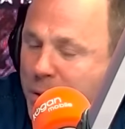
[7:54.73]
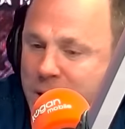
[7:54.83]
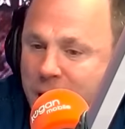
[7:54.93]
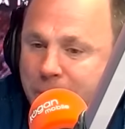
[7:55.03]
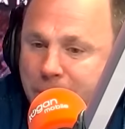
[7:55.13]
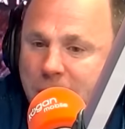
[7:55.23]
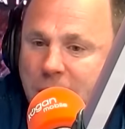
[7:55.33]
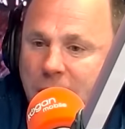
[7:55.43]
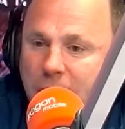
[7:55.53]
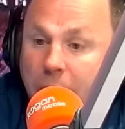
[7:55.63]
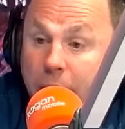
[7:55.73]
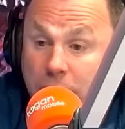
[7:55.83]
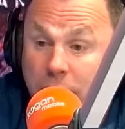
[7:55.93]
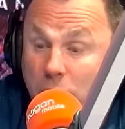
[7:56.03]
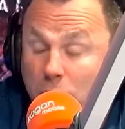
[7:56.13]
But now,
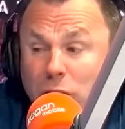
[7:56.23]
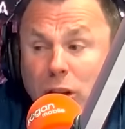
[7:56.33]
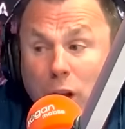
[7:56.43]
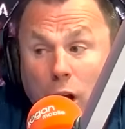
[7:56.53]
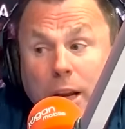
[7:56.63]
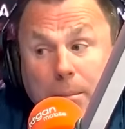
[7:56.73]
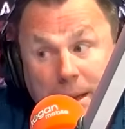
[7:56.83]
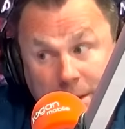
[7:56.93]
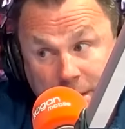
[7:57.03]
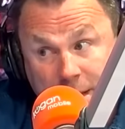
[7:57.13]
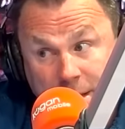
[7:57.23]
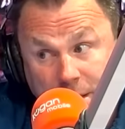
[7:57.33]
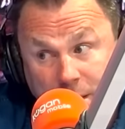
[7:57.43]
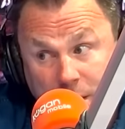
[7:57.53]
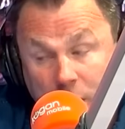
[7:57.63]
there's a lot to like about the
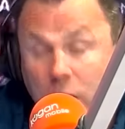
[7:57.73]
D's.